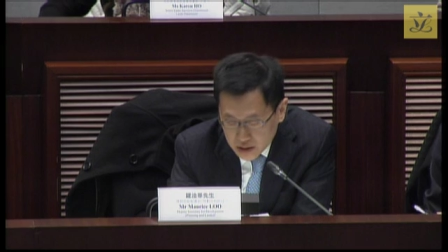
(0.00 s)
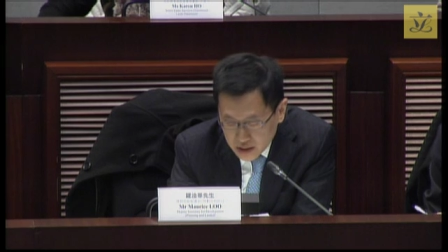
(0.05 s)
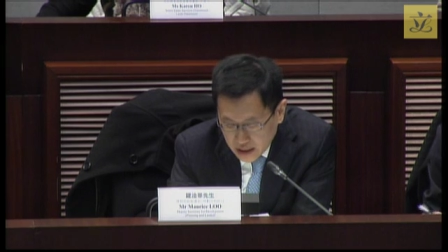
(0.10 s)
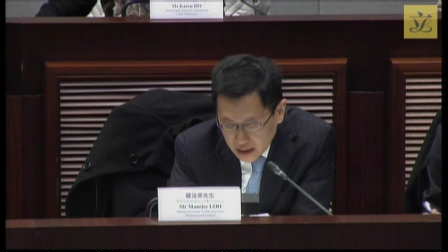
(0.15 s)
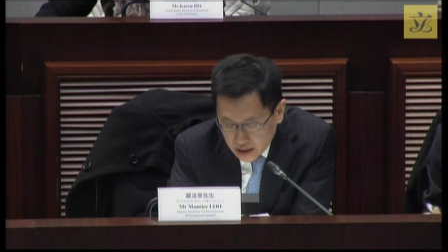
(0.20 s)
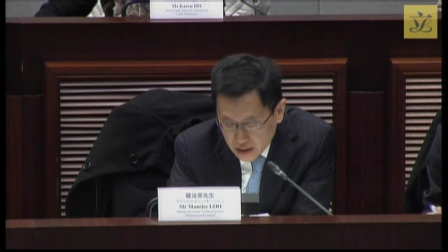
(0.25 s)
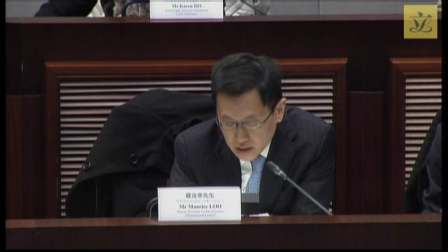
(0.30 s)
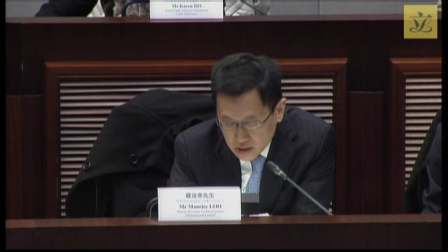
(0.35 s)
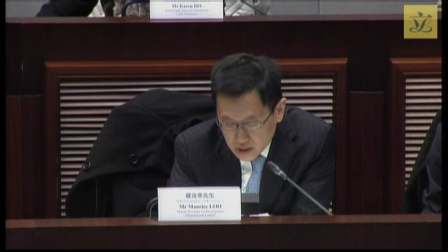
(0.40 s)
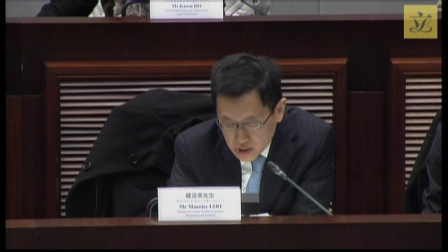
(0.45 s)

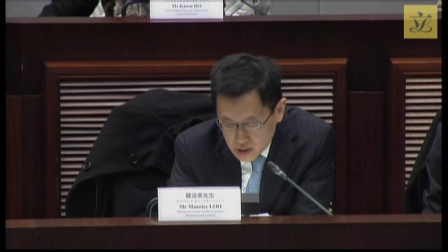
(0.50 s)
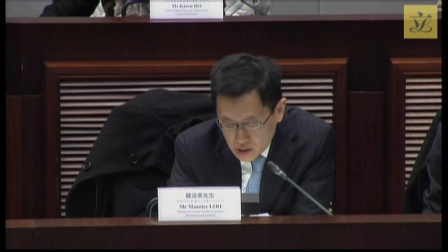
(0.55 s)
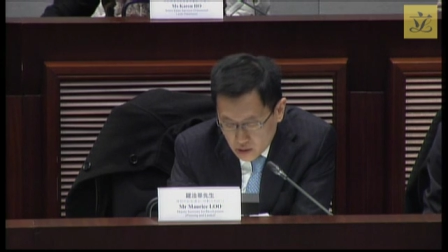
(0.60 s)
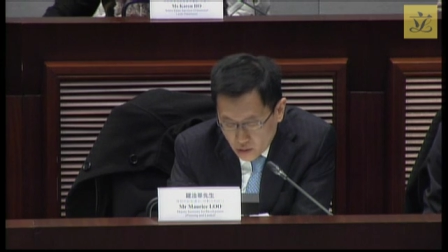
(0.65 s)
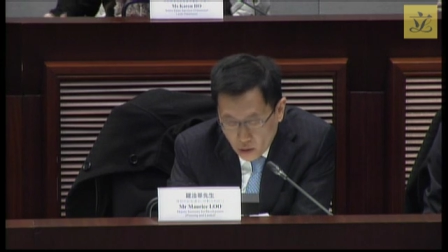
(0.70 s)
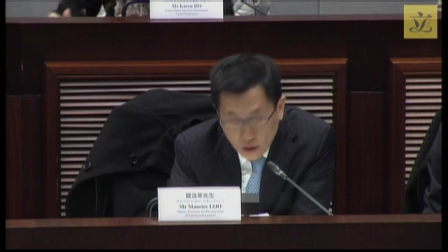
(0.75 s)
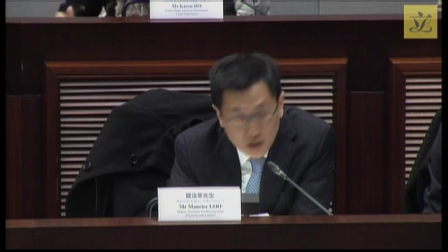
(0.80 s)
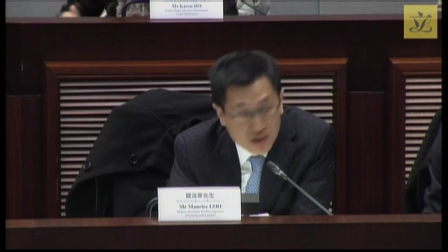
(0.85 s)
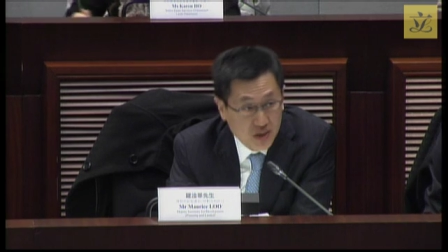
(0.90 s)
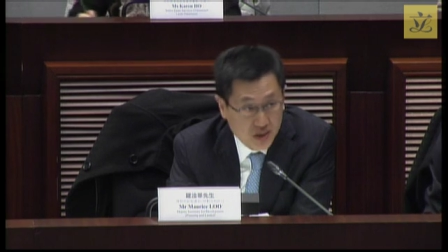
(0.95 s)
for
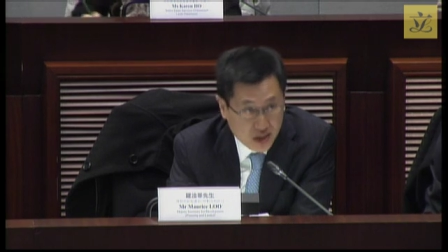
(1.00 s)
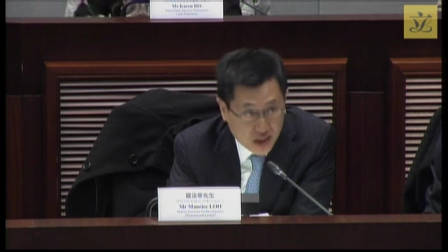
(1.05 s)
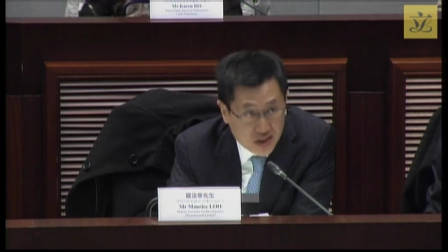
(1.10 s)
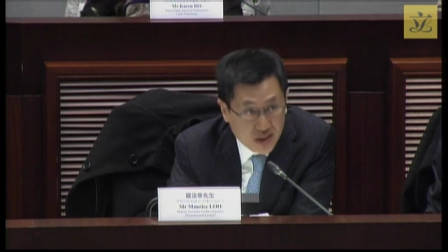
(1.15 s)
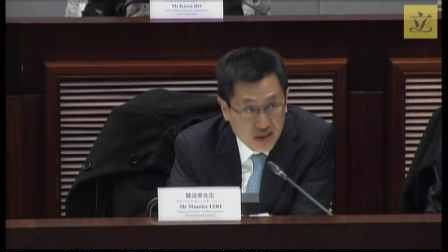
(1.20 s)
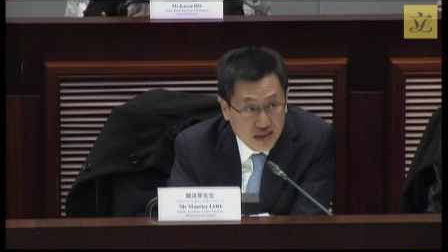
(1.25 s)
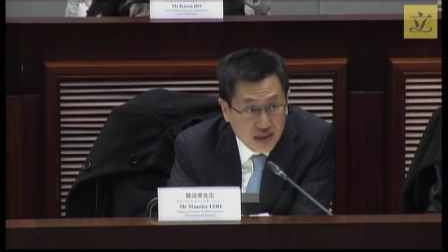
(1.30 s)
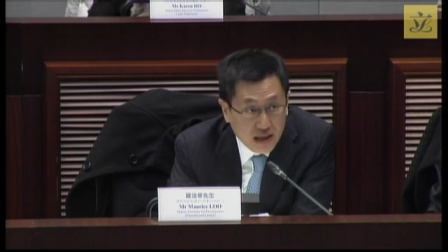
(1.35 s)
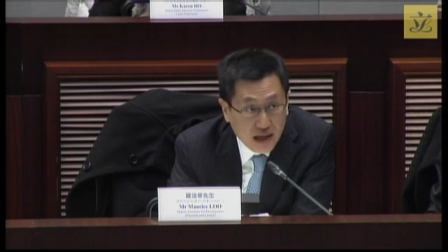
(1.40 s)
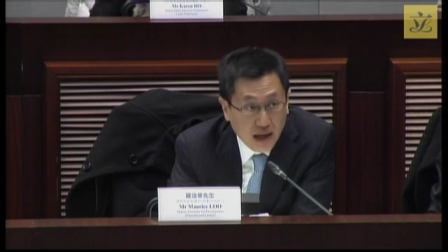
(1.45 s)
feasibility
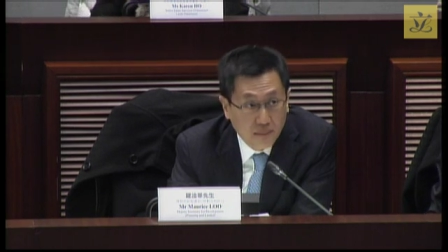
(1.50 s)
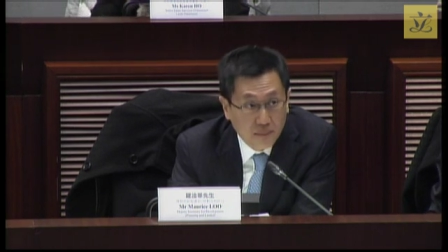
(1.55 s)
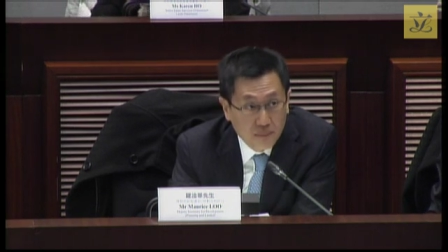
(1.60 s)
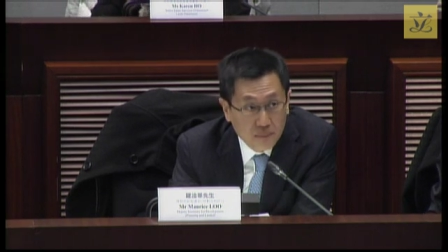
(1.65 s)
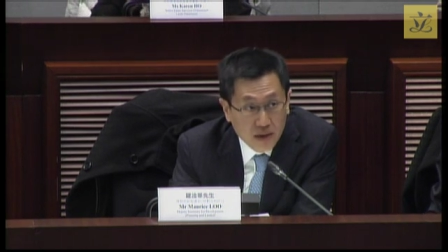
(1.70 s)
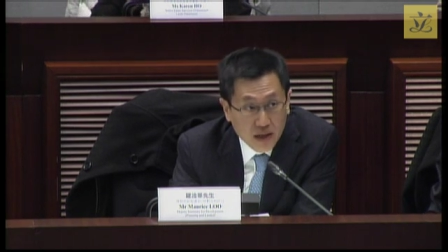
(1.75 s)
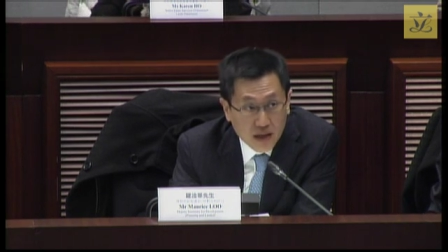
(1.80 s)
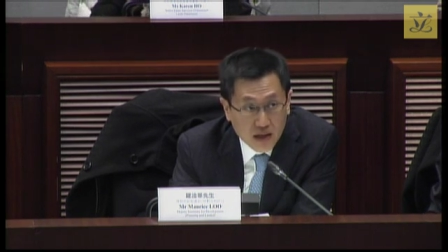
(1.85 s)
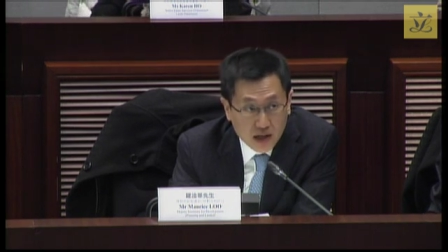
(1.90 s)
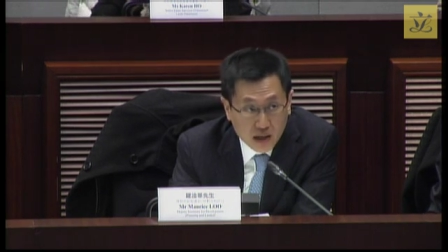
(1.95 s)
can be
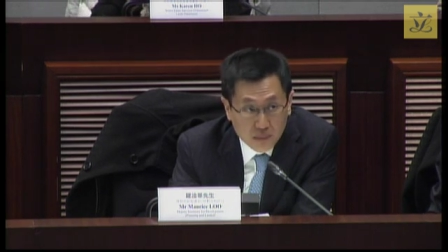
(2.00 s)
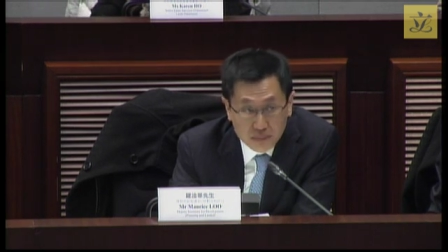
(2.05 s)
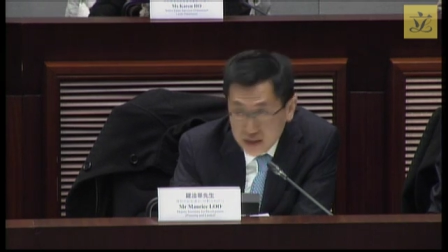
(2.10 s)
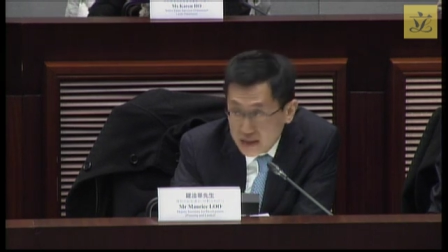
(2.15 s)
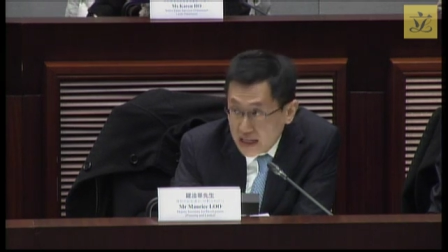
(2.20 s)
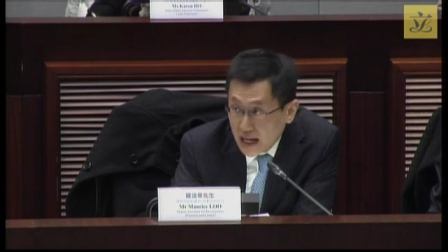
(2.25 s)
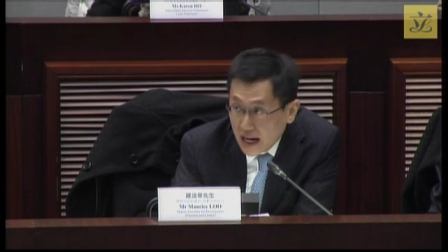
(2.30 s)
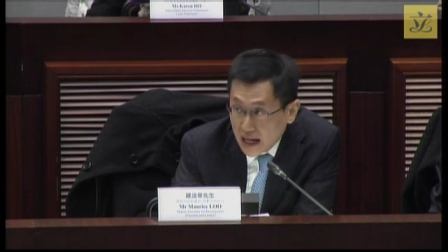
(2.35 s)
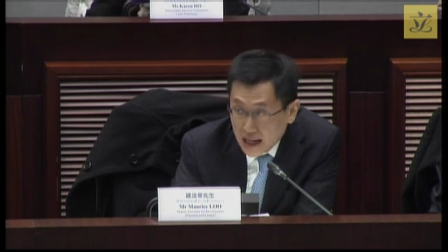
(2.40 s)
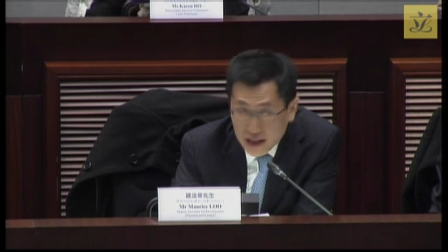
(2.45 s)

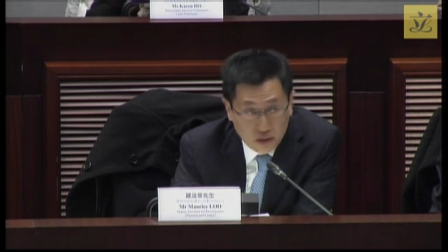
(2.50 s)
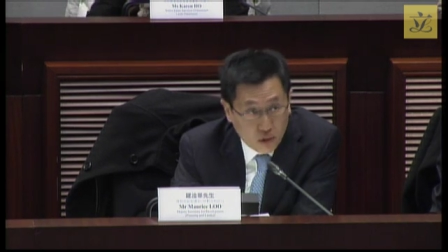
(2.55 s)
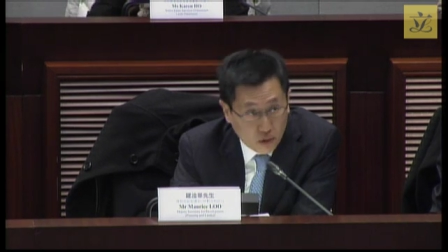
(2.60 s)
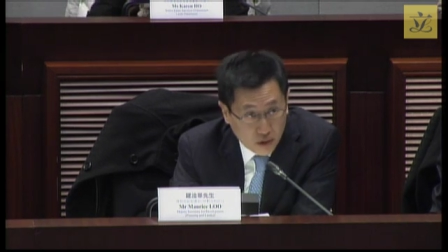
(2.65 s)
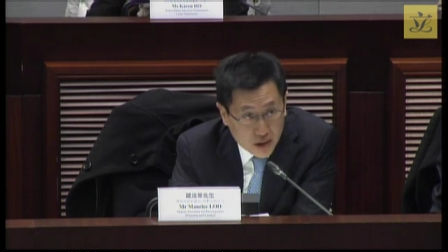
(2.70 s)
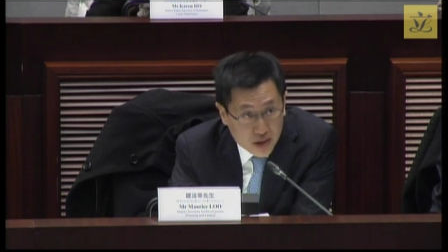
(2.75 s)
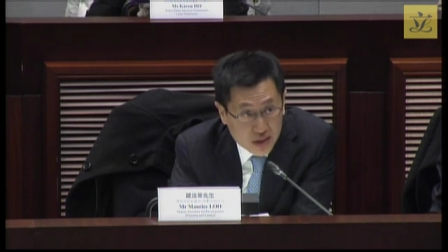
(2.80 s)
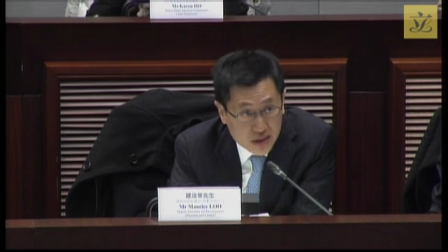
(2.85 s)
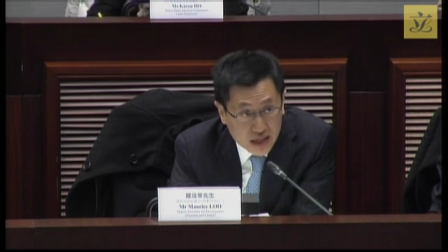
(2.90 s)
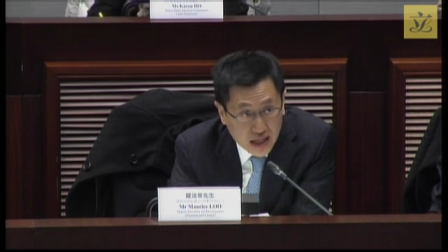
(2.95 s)
expedited.
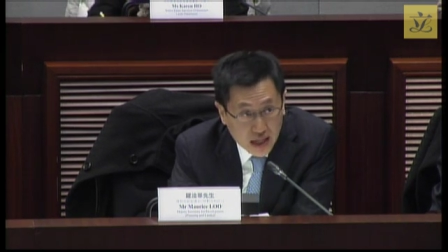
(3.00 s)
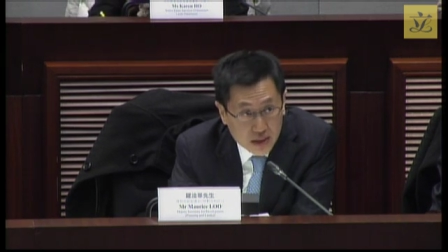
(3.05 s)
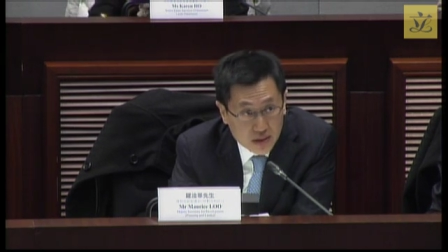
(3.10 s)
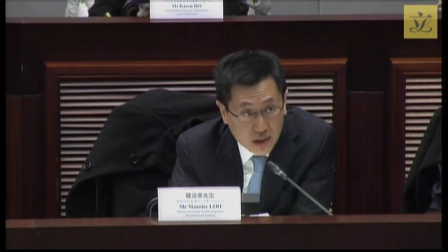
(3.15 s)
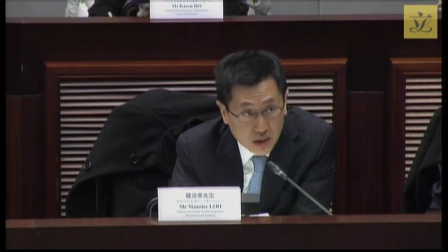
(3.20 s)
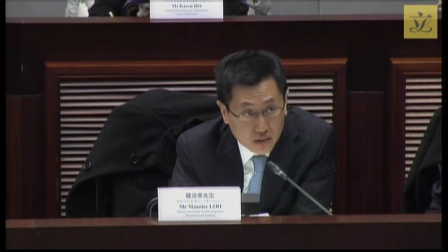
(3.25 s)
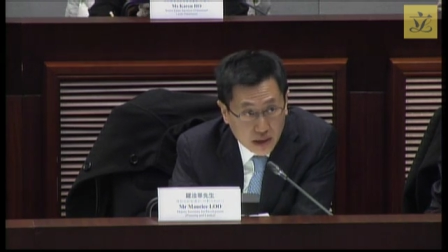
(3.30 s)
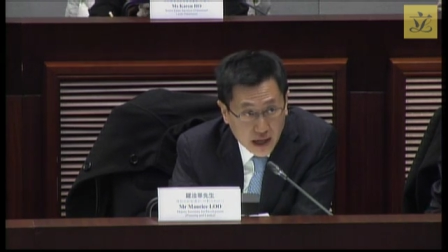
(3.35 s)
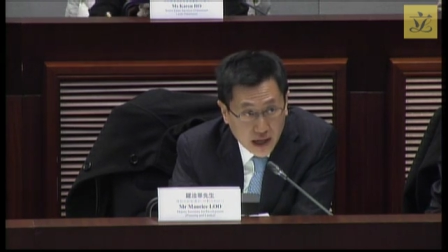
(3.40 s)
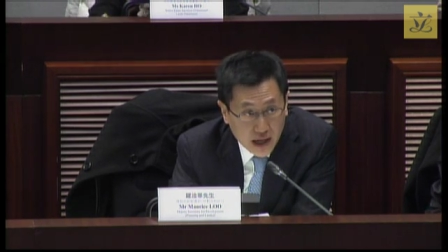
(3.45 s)

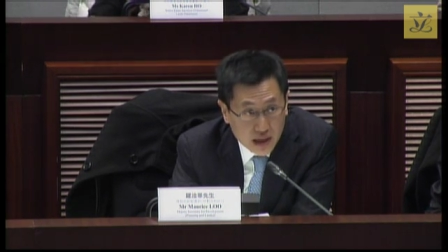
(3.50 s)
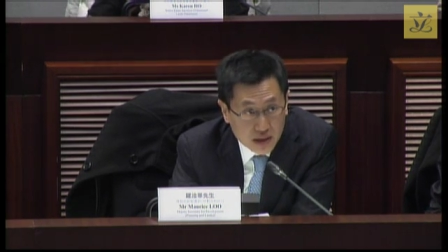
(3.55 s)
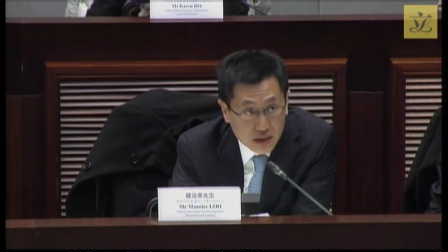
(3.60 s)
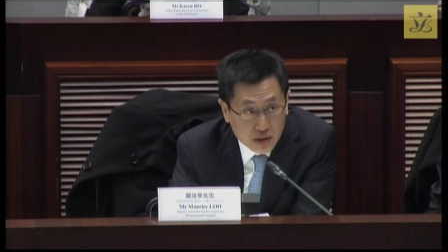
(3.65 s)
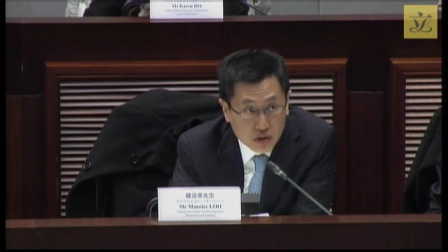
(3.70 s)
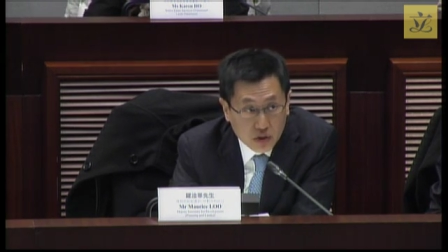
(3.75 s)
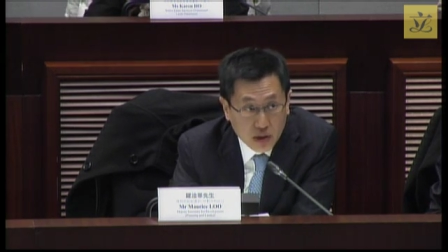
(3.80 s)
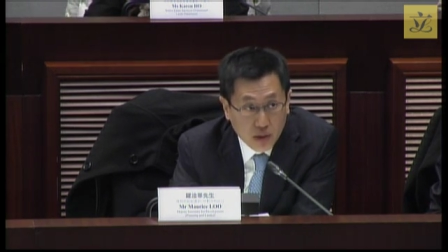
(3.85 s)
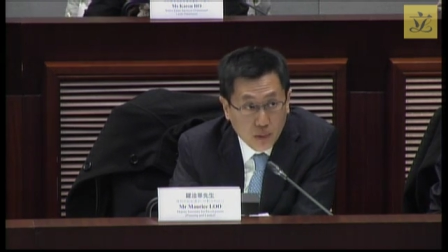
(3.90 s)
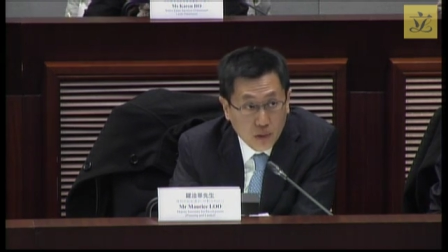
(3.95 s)

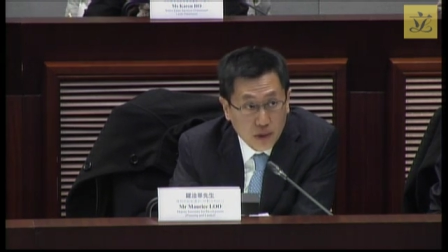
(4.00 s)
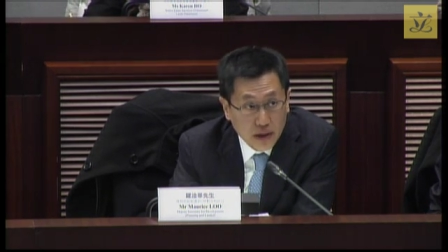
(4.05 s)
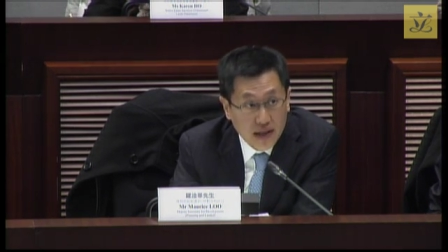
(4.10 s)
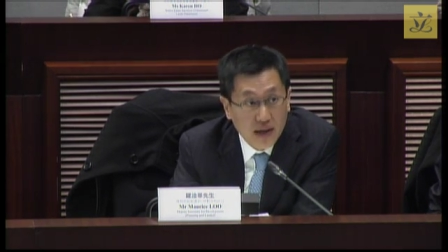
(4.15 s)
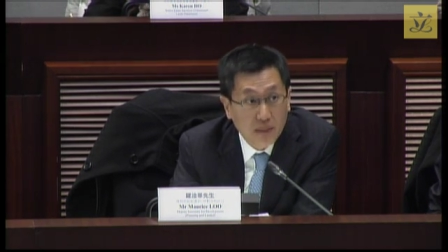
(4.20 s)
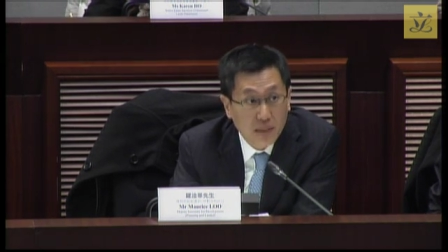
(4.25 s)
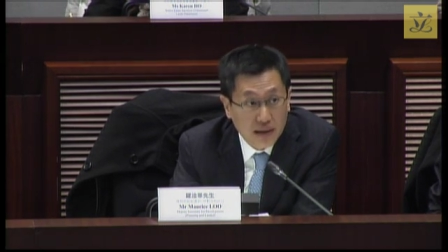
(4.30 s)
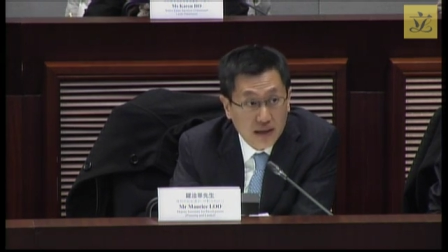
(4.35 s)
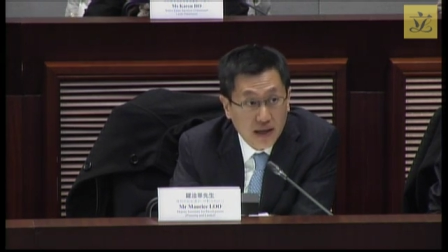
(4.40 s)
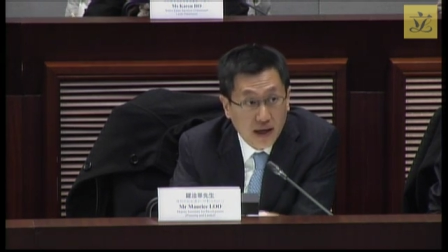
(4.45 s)
And this
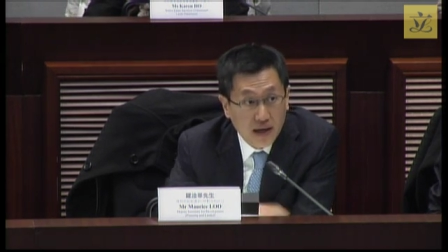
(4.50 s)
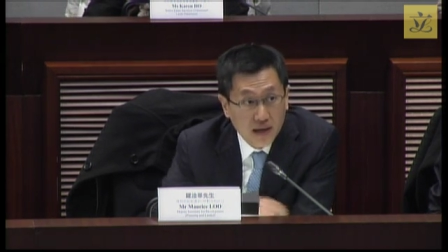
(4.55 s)
already